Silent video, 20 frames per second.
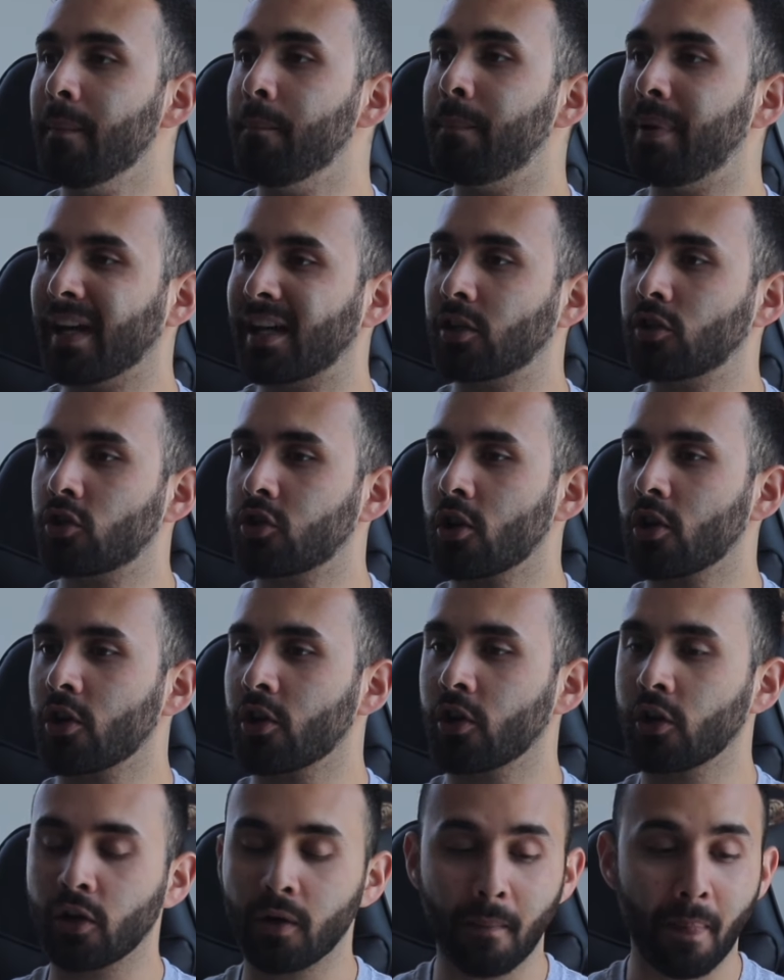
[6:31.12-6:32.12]

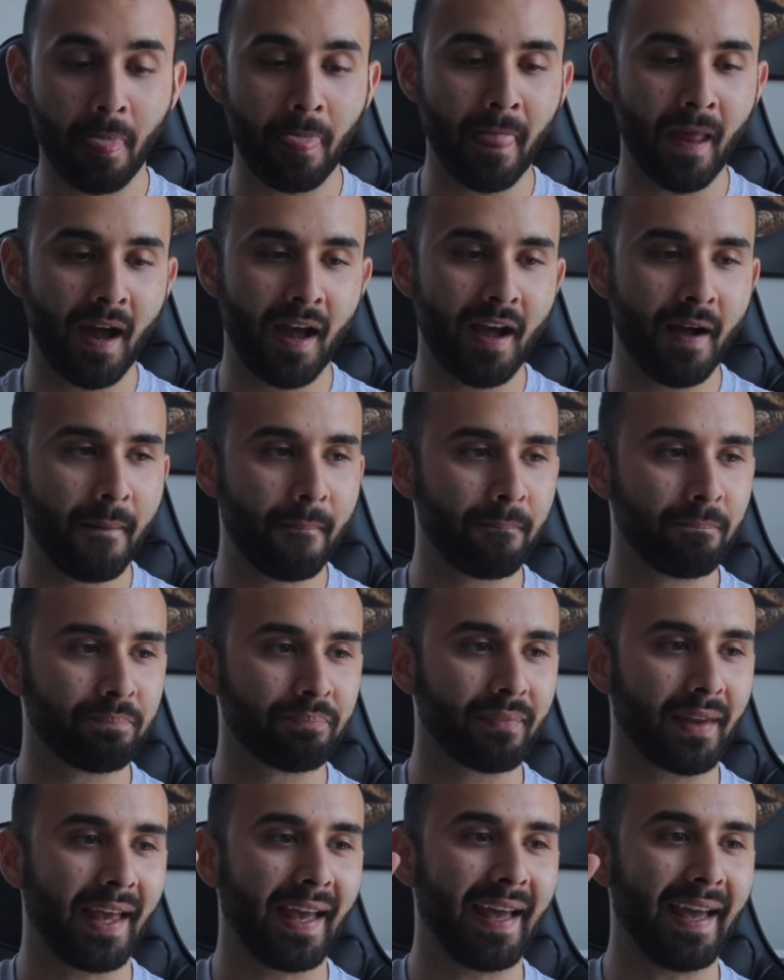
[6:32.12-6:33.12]
Picture
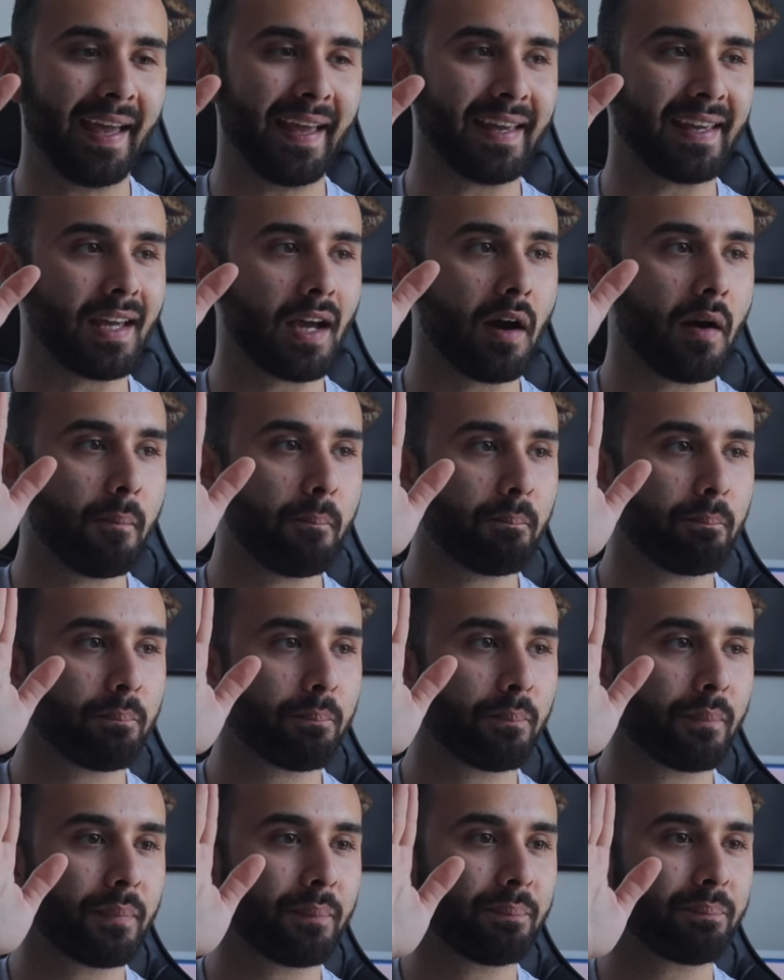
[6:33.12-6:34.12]
a,
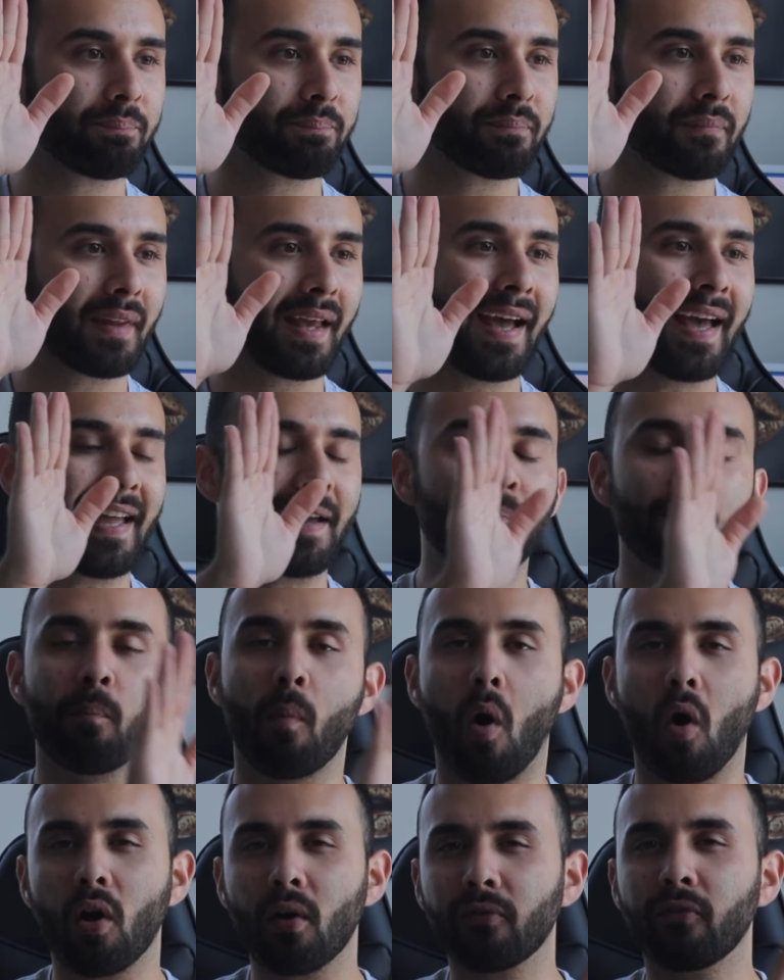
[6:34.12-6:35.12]
a
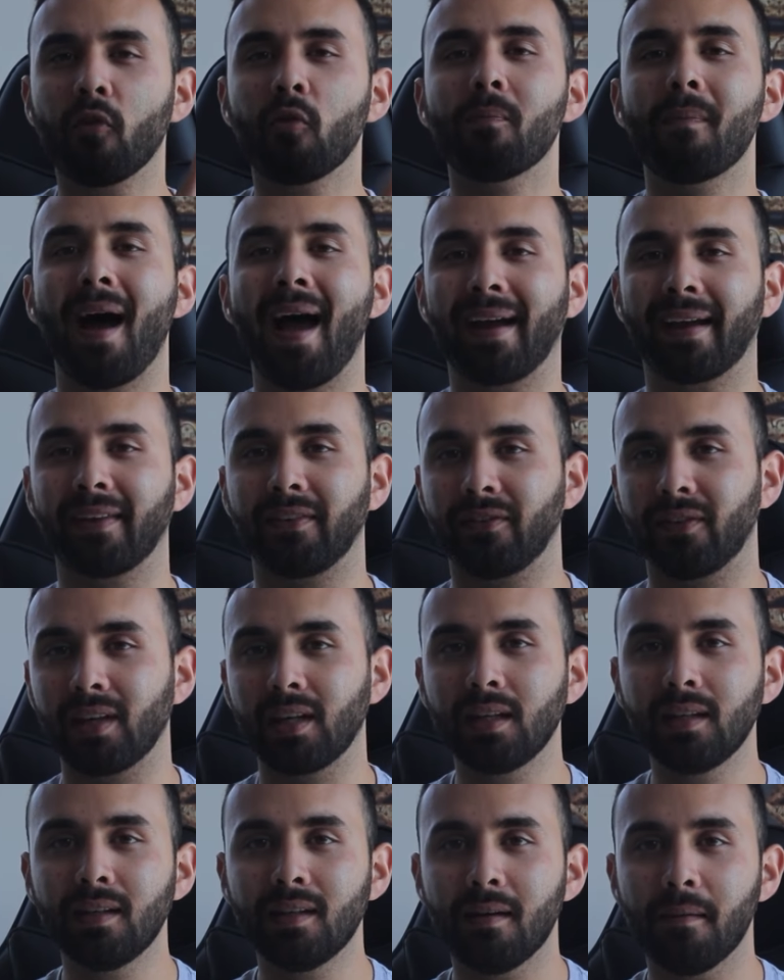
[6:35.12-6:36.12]
Marvel
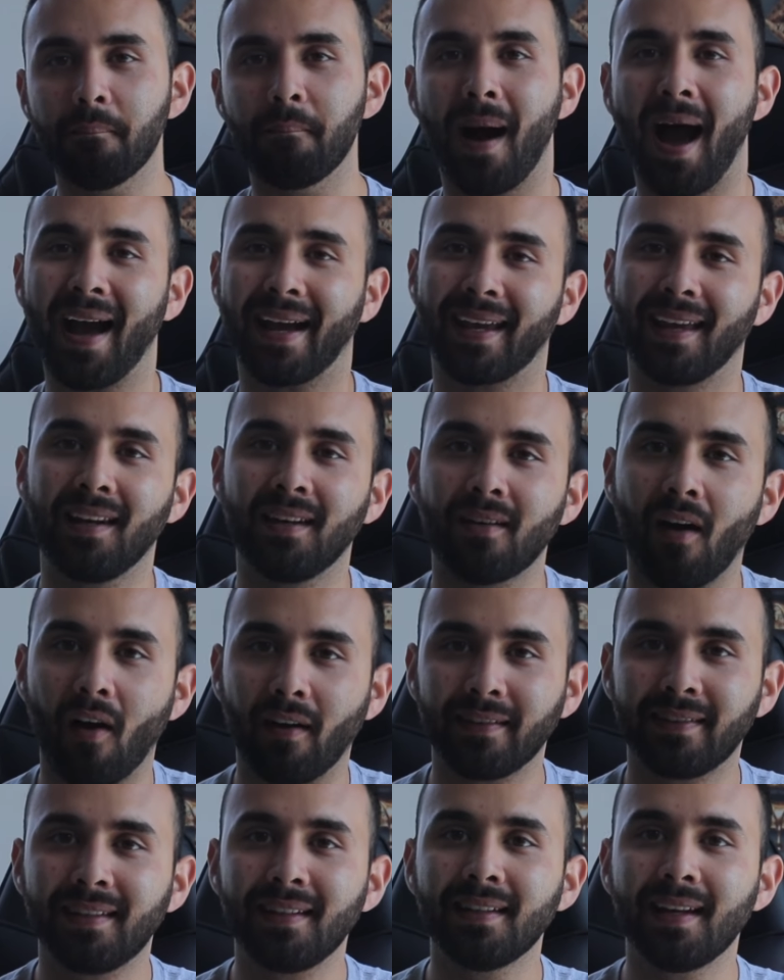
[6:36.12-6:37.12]
magazine back in
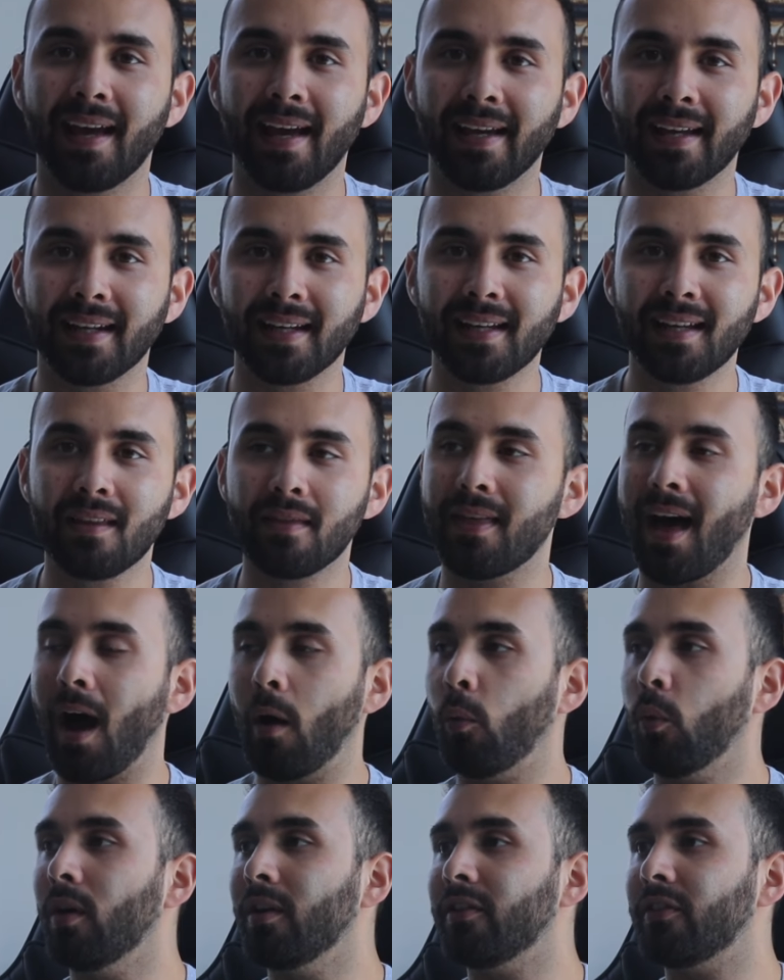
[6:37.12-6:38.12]
1980
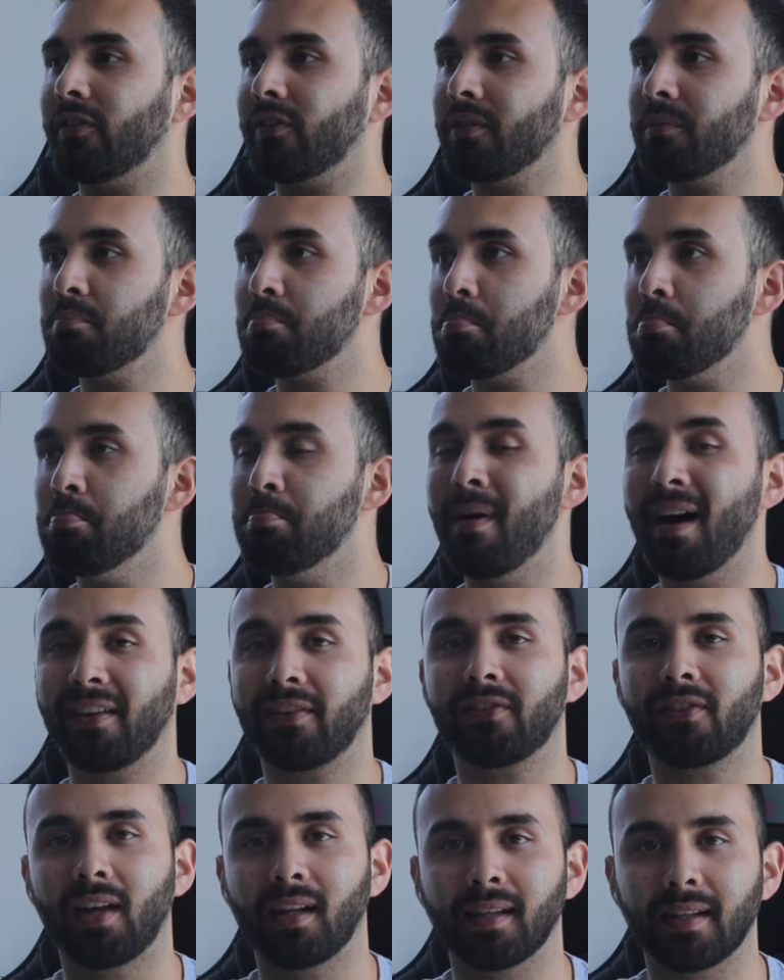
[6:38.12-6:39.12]
that was
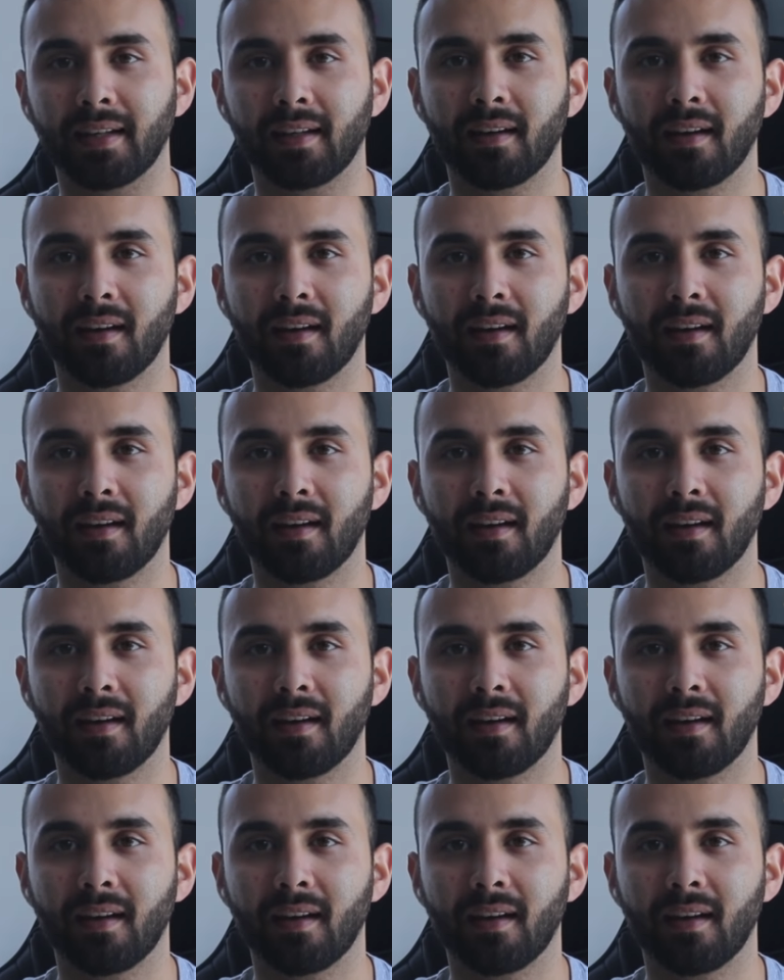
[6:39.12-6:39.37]
best-selling.